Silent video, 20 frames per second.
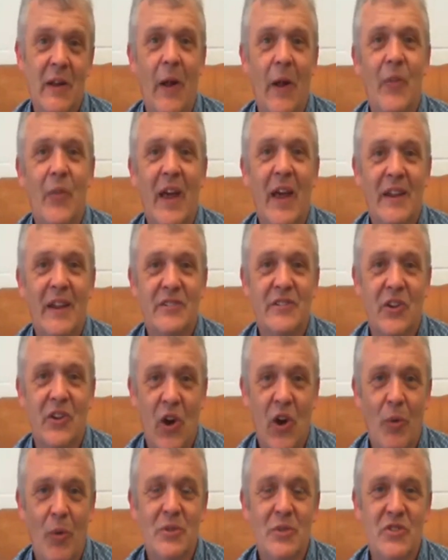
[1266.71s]
And that is a
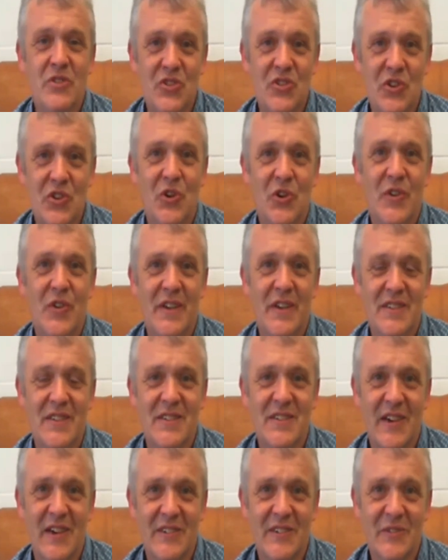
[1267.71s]
common story in
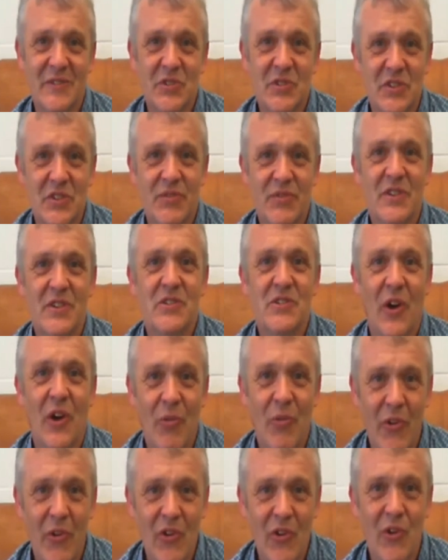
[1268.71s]
science. If it's
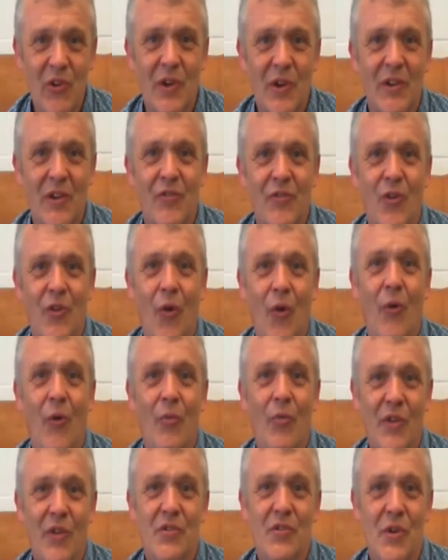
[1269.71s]
not what they're looking for,
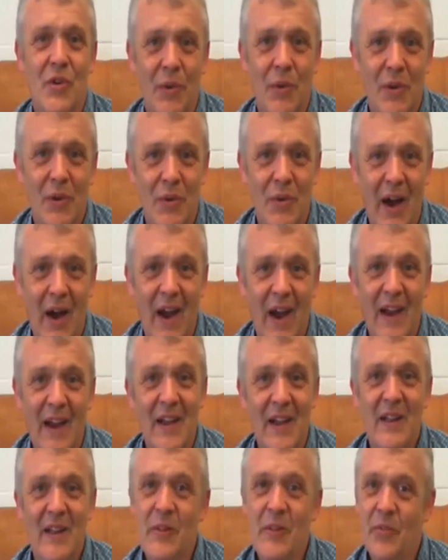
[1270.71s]
they throw it away.
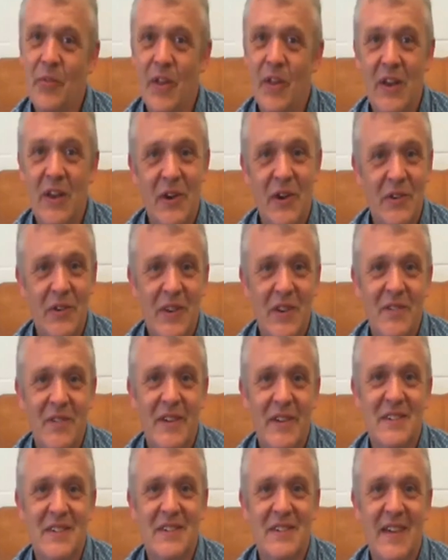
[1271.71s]
They don't
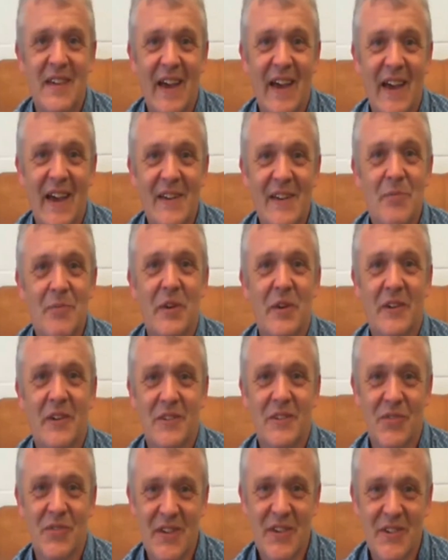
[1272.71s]
investigate
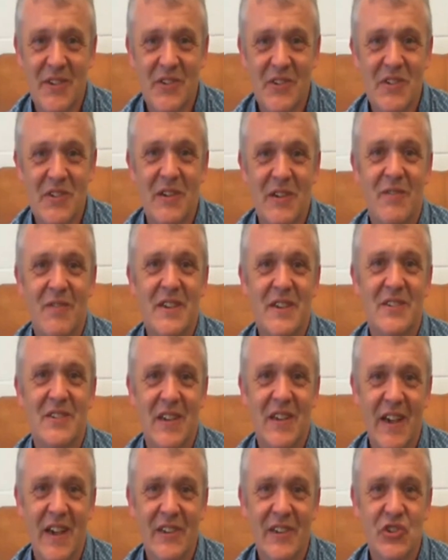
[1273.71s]
because of the interest in
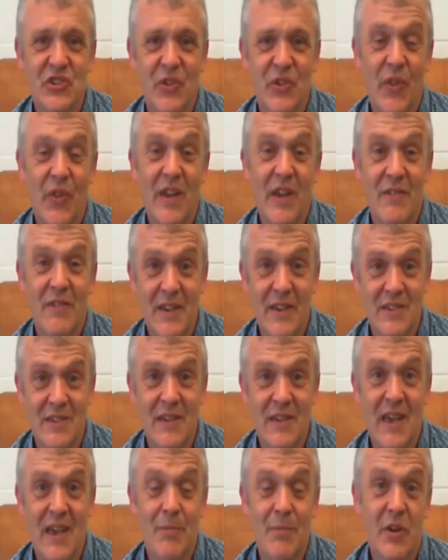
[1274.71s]
investigation. They
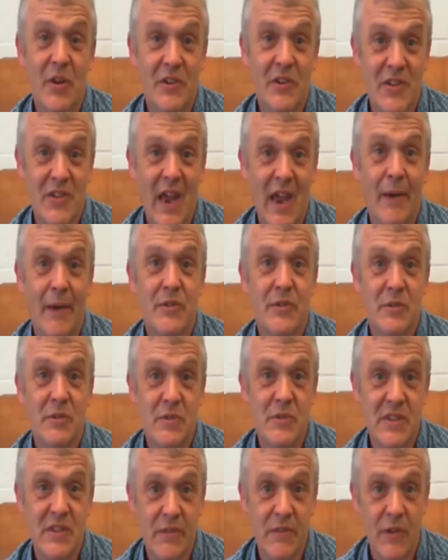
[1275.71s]
investigate because they have a
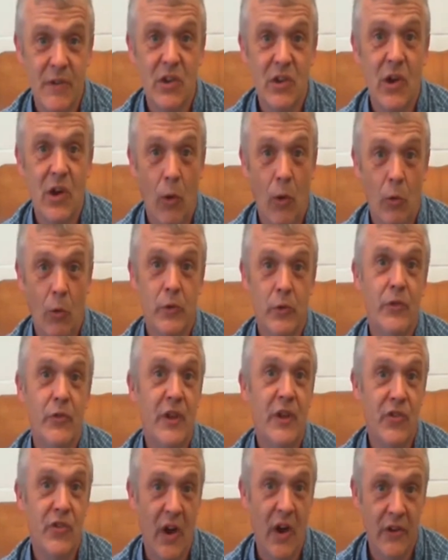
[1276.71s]
specific goal that
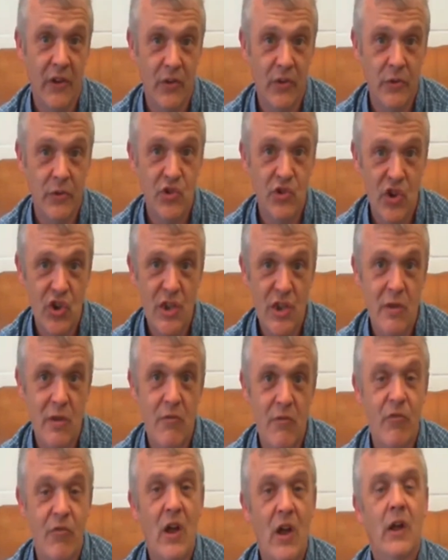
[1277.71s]
they're trying to
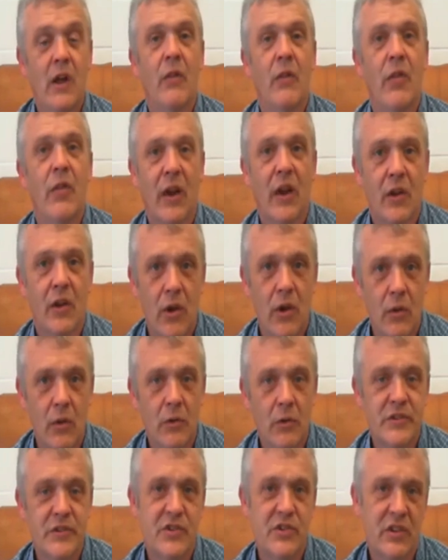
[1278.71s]
achieve. That
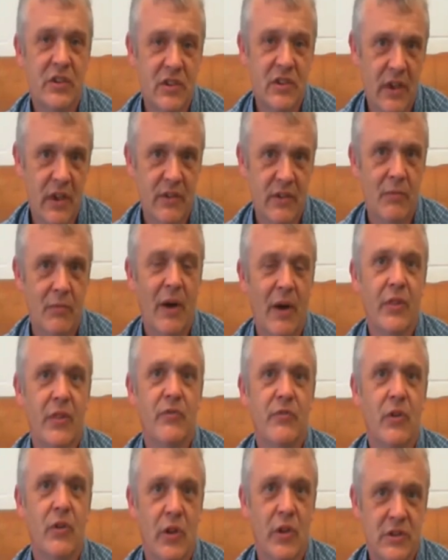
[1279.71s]
goal is dictated by
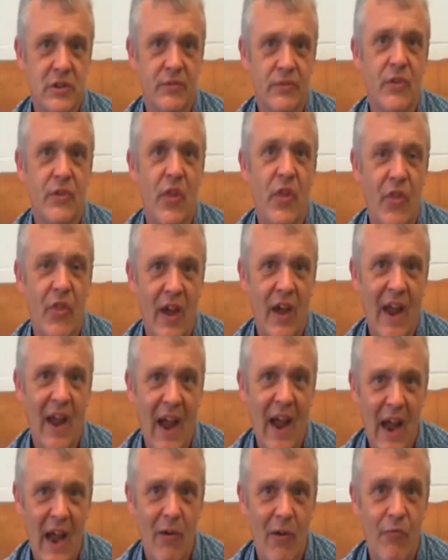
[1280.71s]
the philosophy that they
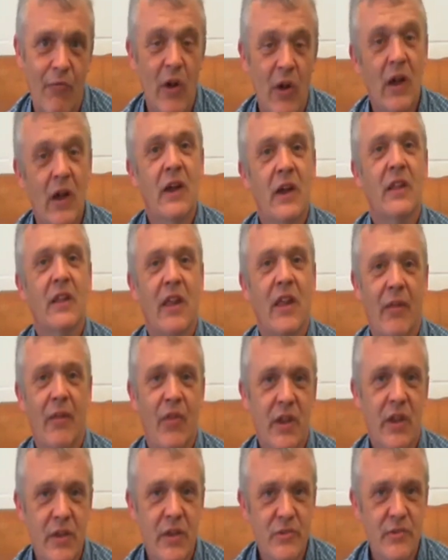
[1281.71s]
have.
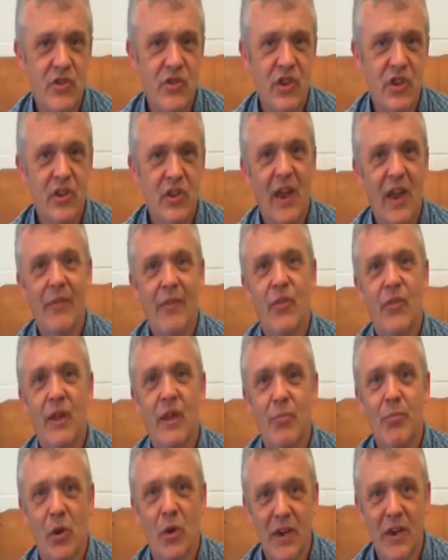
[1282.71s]
Can they use it? Can
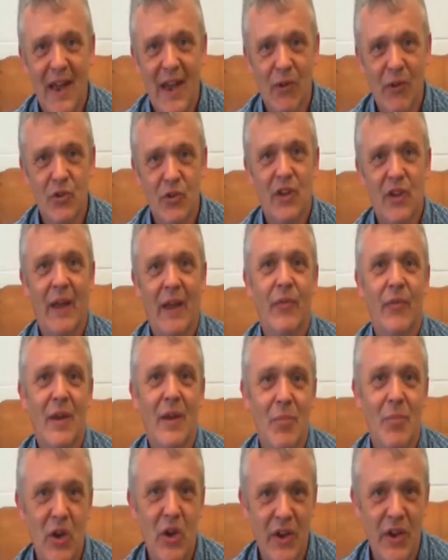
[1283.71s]
they pull it out? Can
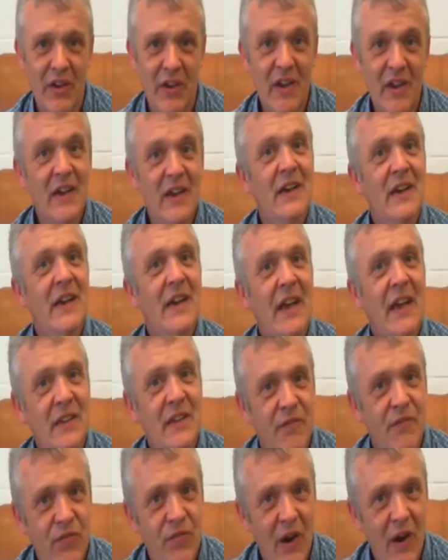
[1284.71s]
they burn it?
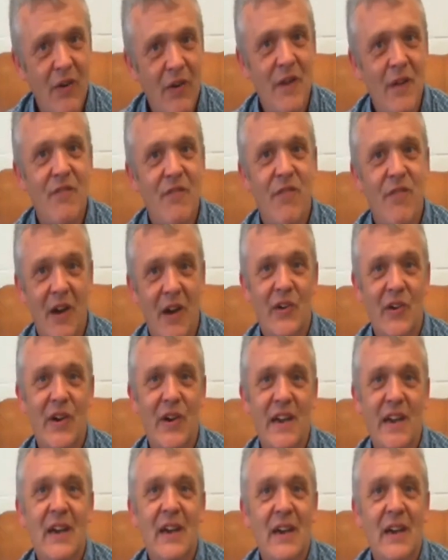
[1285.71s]
It's very,
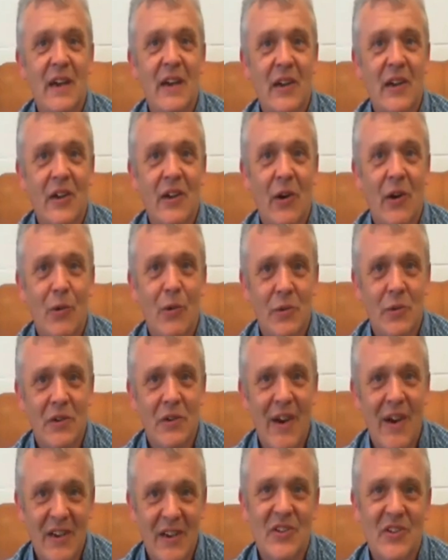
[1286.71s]
very
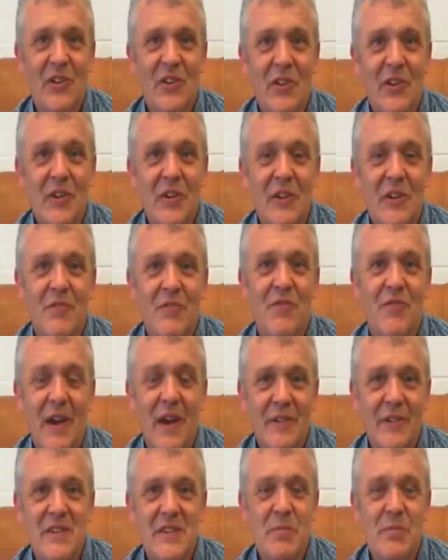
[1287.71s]
goal-directed and
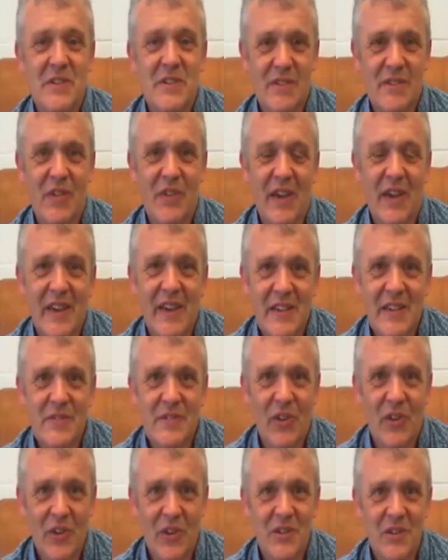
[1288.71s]
very specific in
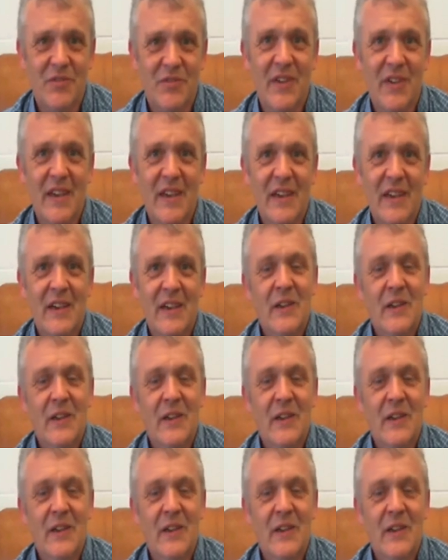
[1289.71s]
its philosophy.